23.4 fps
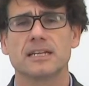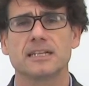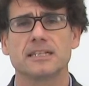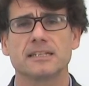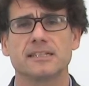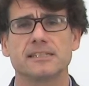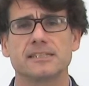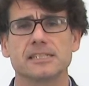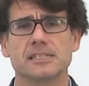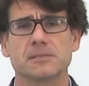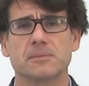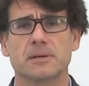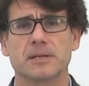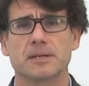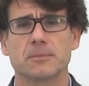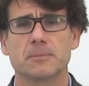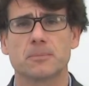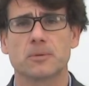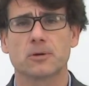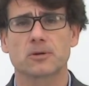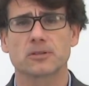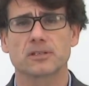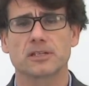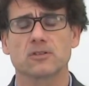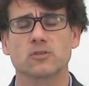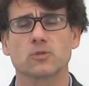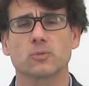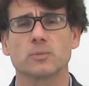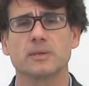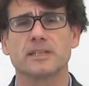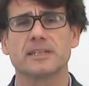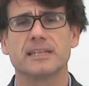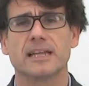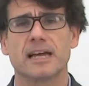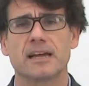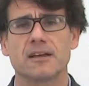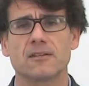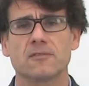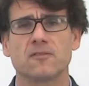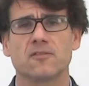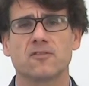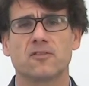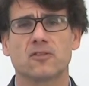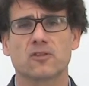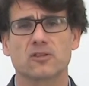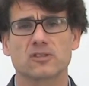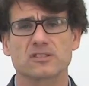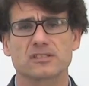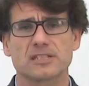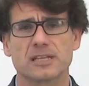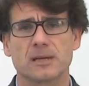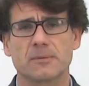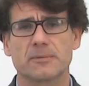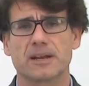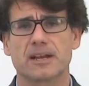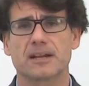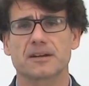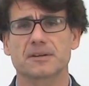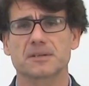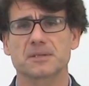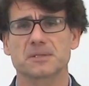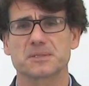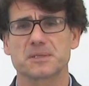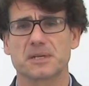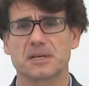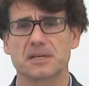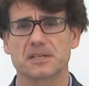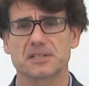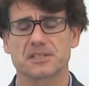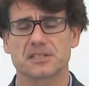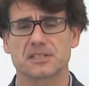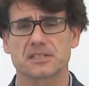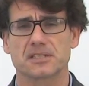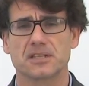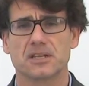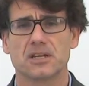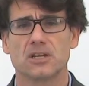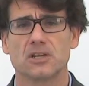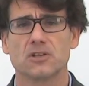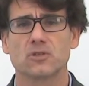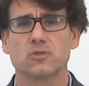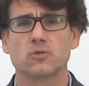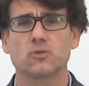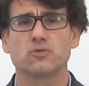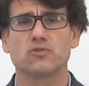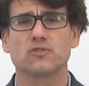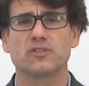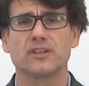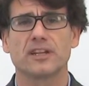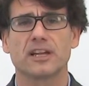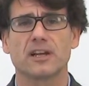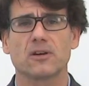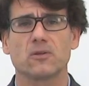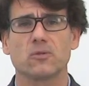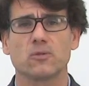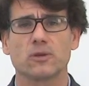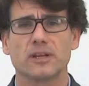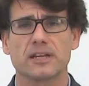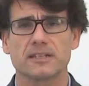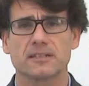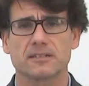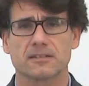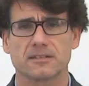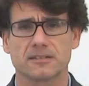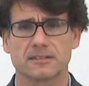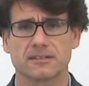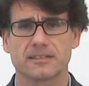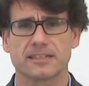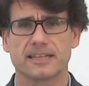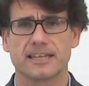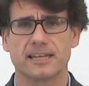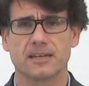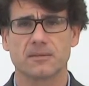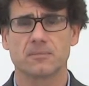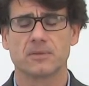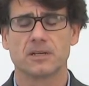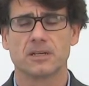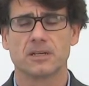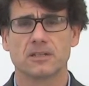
This is very important to be done for several researchers, to triangulate them,